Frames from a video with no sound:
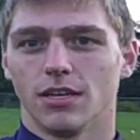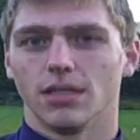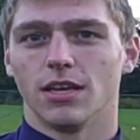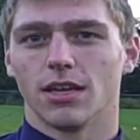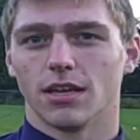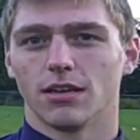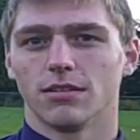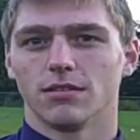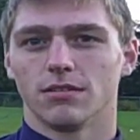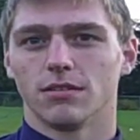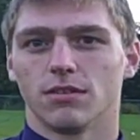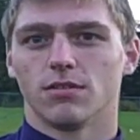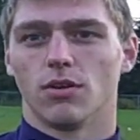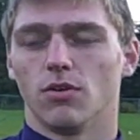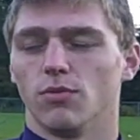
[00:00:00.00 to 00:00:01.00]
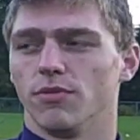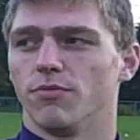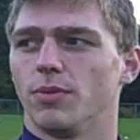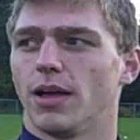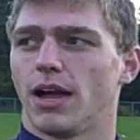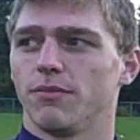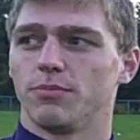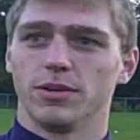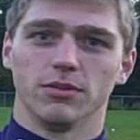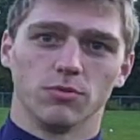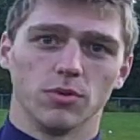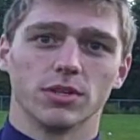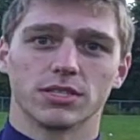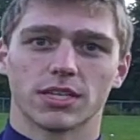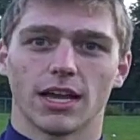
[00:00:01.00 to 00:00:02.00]
Yeah. Well, I played
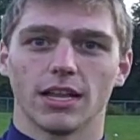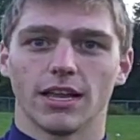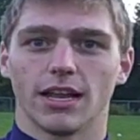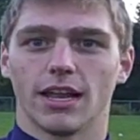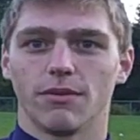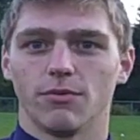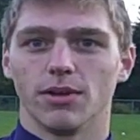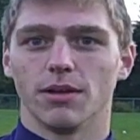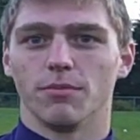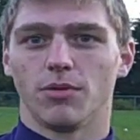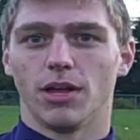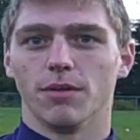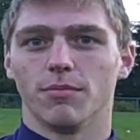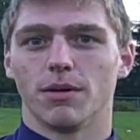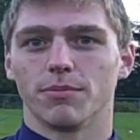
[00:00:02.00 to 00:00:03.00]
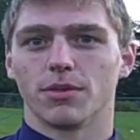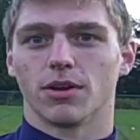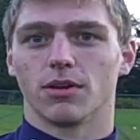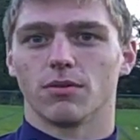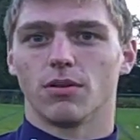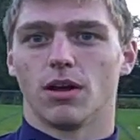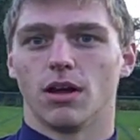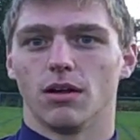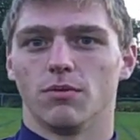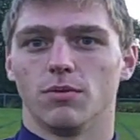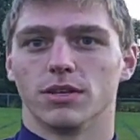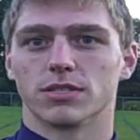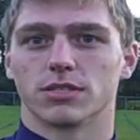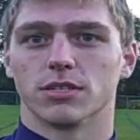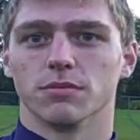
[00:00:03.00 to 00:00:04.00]
with Skyline. We didn't play them up there at
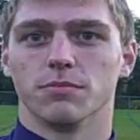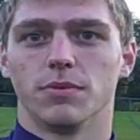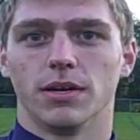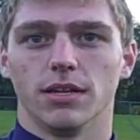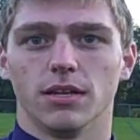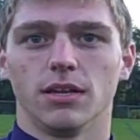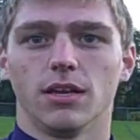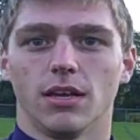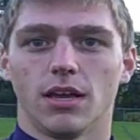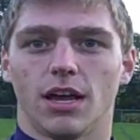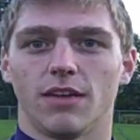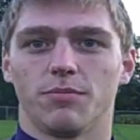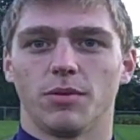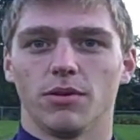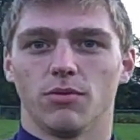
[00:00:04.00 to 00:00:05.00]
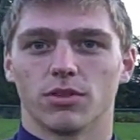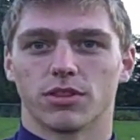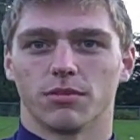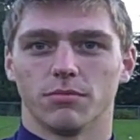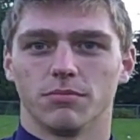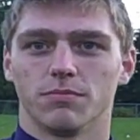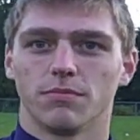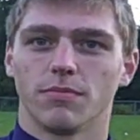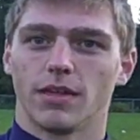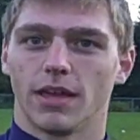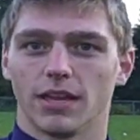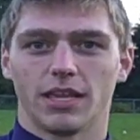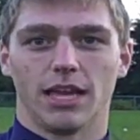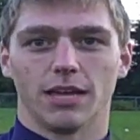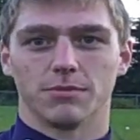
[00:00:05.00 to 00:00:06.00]
Western, but I played with them at
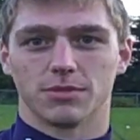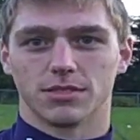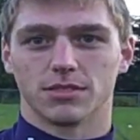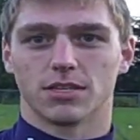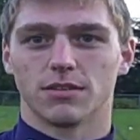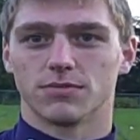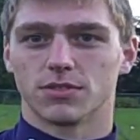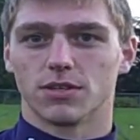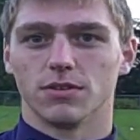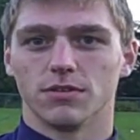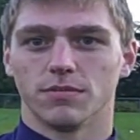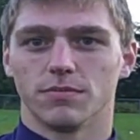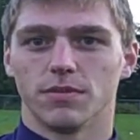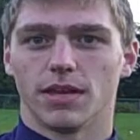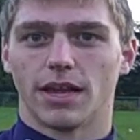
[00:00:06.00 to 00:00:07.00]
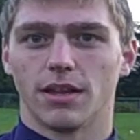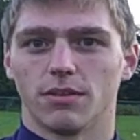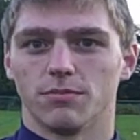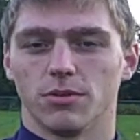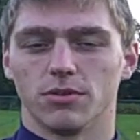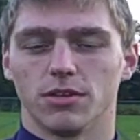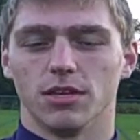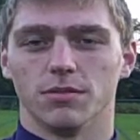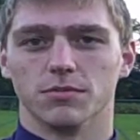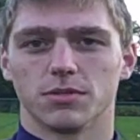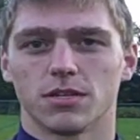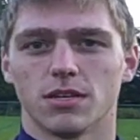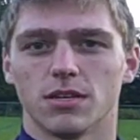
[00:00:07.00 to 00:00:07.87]
camps and stuff. So yeah, I know both teams.